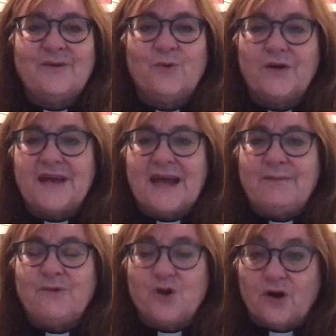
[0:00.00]
What
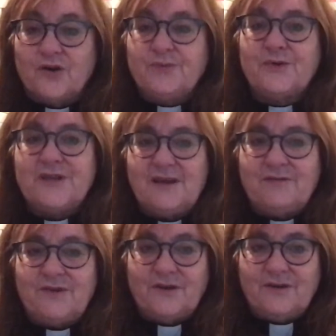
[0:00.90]
name God would
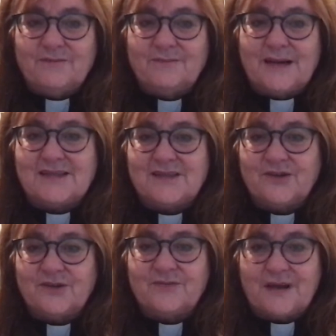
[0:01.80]
give you based
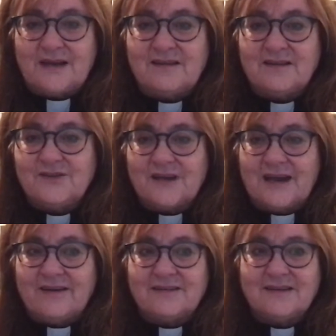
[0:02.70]
on your faith and your
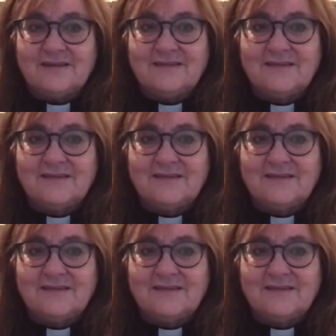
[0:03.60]
character?